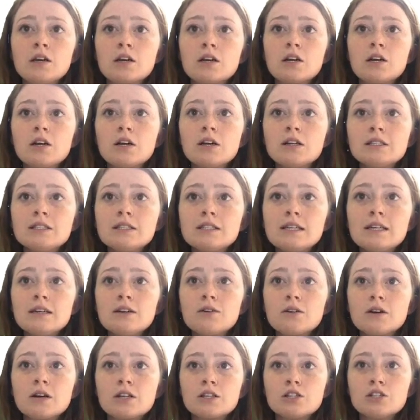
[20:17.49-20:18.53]
Currency
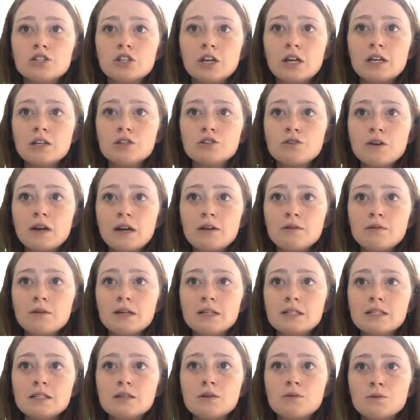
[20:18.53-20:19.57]
or exchange rate
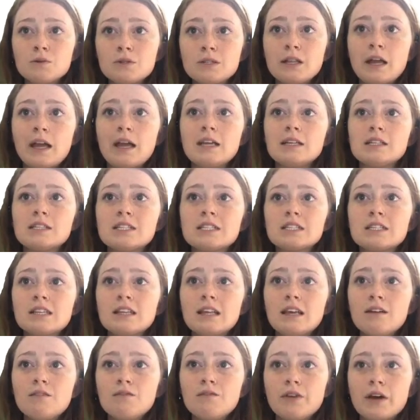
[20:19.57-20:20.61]
risk relates to
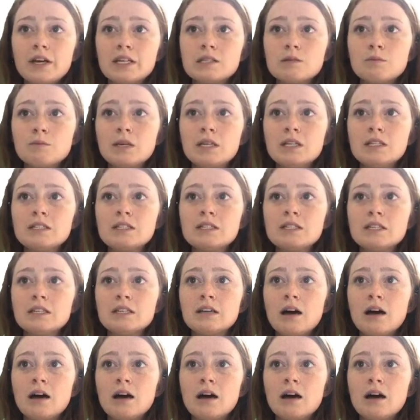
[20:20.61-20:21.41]
the investments